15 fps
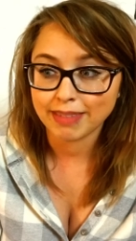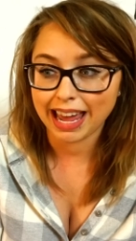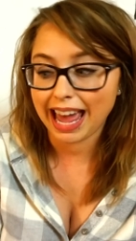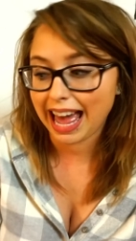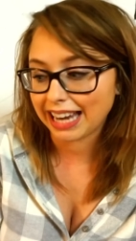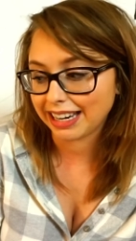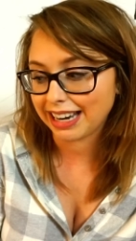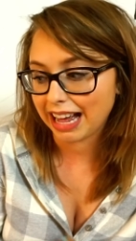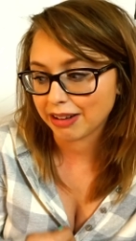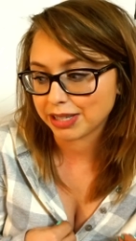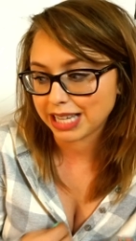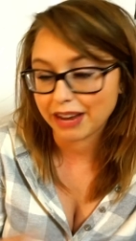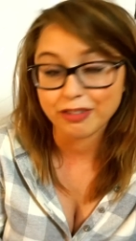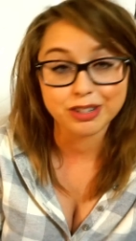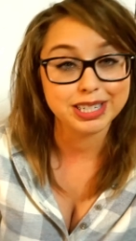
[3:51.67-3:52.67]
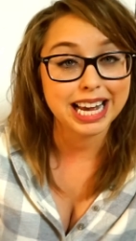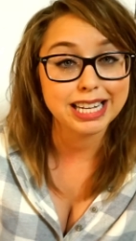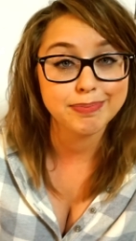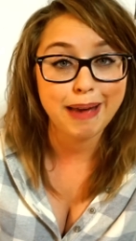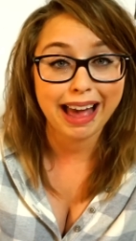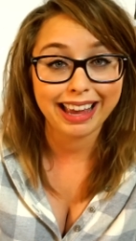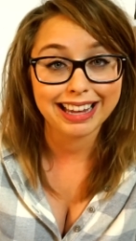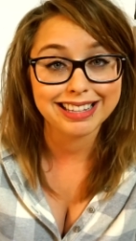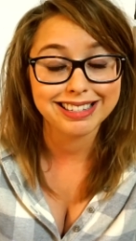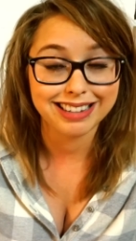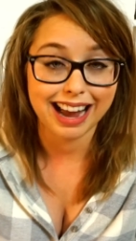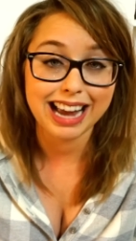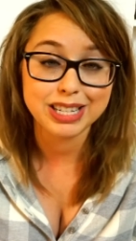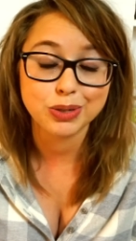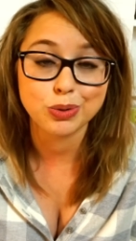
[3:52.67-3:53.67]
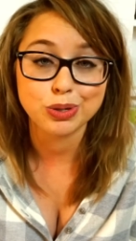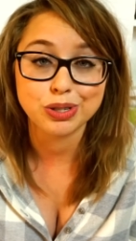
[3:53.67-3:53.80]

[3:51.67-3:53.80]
They handed out safer sex packets to high school